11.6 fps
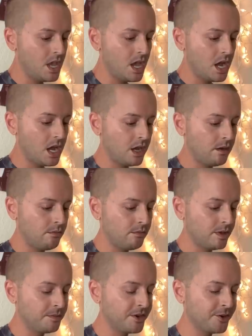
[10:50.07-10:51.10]

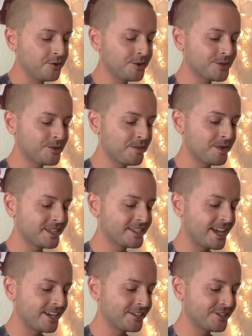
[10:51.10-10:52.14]
I'm hearing who doesn't want to be a
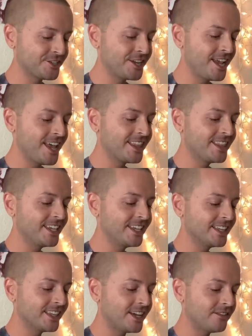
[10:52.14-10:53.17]
Sag? The
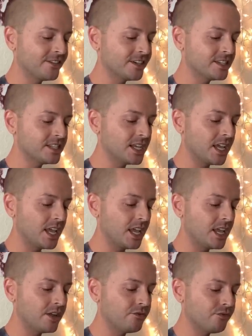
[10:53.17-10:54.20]
Lovers
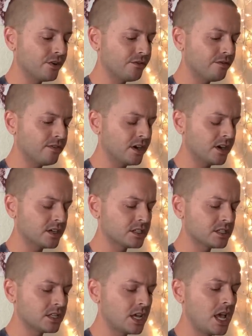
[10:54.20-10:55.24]
in
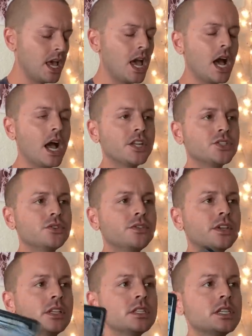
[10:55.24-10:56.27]
reverse. I do
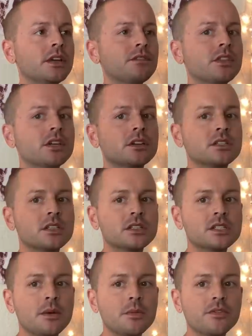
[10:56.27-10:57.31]
feel as if there's
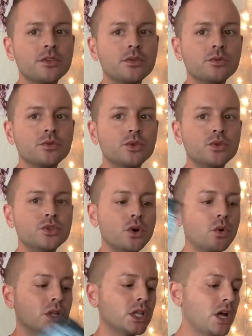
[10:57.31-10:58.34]
some of you who
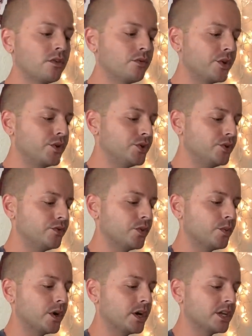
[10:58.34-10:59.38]
don't love what you do for
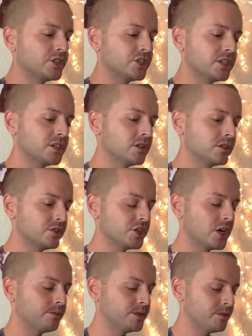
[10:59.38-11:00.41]
work. It's just a
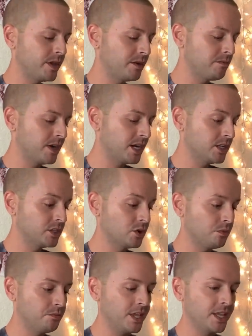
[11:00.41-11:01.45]
job to make money, so
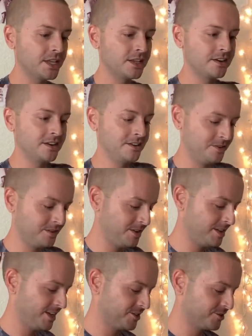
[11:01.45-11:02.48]
be it.
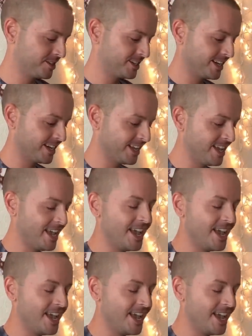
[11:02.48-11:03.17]
Interesting.